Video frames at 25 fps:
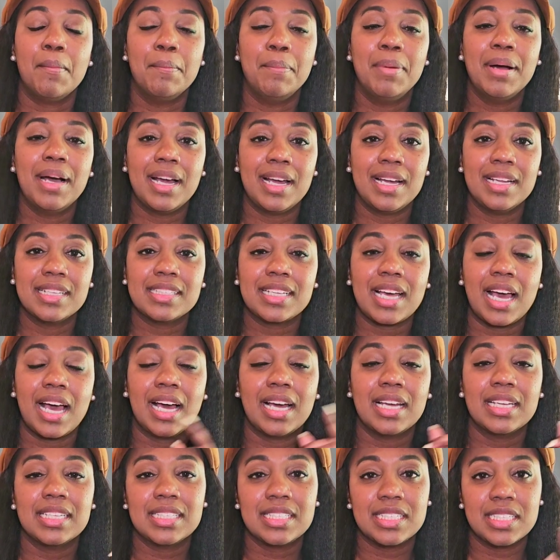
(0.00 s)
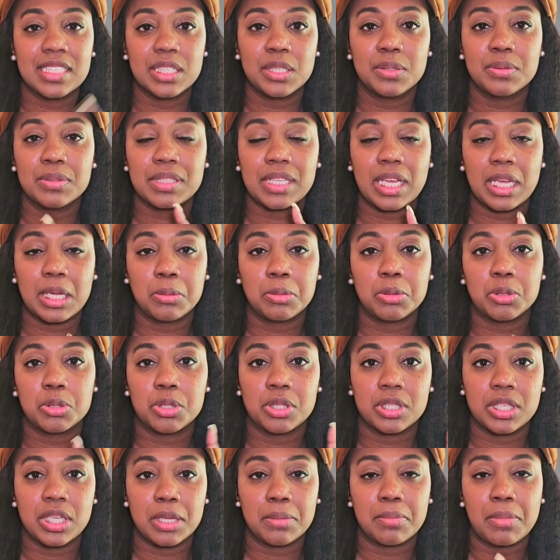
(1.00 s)
But I still was able
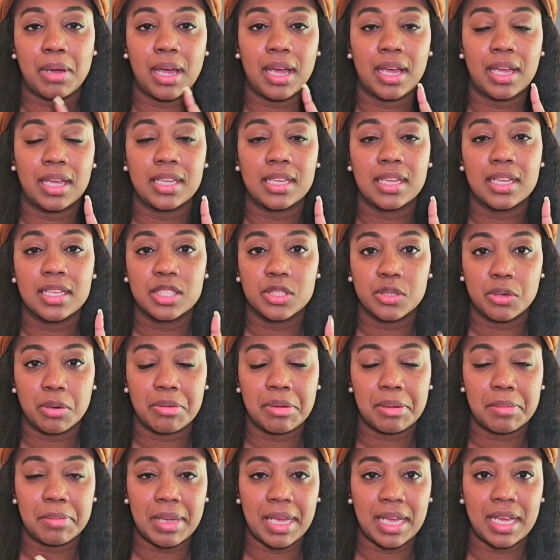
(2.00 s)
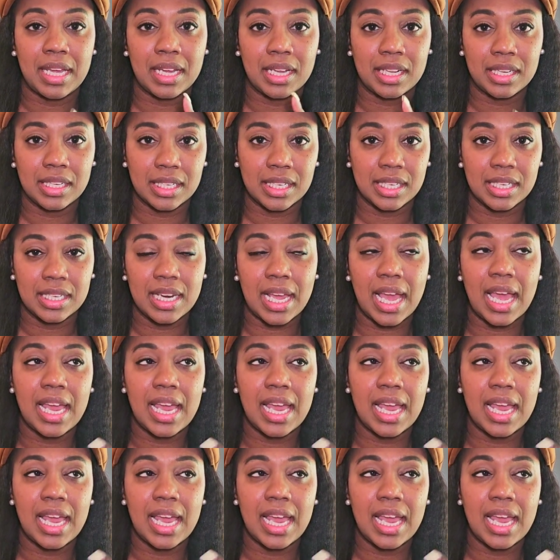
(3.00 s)
to get my ceramic pan clean.